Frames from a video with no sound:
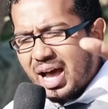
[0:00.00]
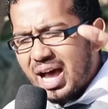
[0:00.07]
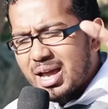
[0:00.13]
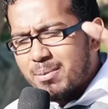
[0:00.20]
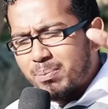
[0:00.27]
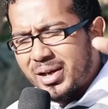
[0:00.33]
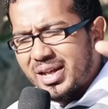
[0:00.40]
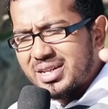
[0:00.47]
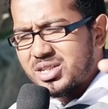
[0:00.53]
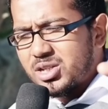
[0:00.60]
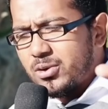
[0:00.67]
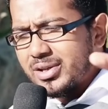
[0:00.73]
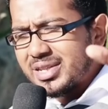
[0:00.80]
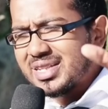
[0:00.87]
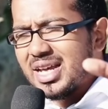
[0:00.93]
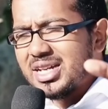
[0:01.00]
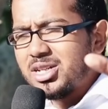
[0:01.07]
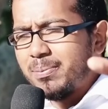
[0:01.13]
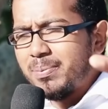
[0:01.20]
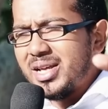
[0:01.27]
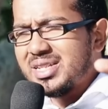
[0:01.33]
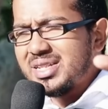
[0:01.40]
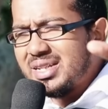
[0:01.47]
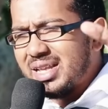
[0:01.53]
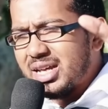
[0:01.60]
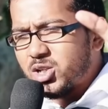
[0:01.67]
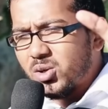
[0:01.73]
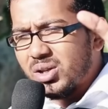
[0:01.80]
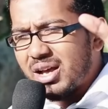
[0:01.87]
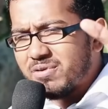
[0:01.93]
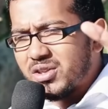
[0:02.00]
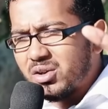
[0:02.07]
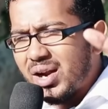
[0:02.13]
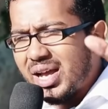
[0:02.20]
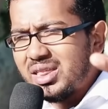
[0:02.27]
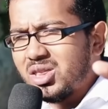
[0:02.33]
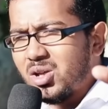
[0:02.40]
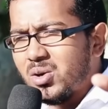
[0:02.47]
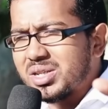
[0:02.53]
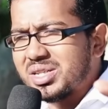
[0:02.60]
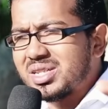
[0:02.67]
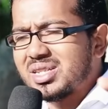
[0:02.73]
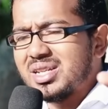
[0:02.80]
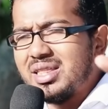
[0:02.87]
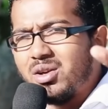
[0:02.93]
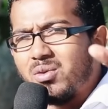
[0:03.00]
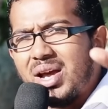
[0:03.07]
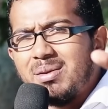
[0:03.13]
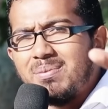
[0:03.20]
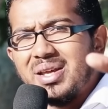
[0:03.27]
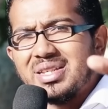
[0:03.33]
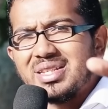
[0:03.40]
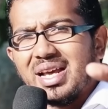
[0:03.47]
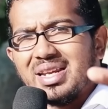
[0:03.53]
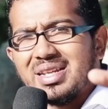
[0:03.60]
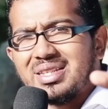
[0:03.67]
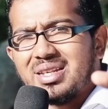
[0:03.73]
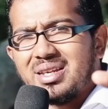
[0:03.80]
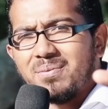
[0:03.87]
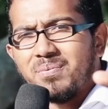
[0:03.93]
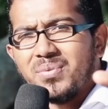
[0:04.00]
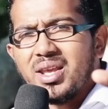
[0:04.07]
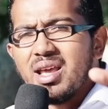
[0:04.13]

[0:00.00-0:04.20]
I bless you with such a blessing that you'll have the right thoughts and the right mentality.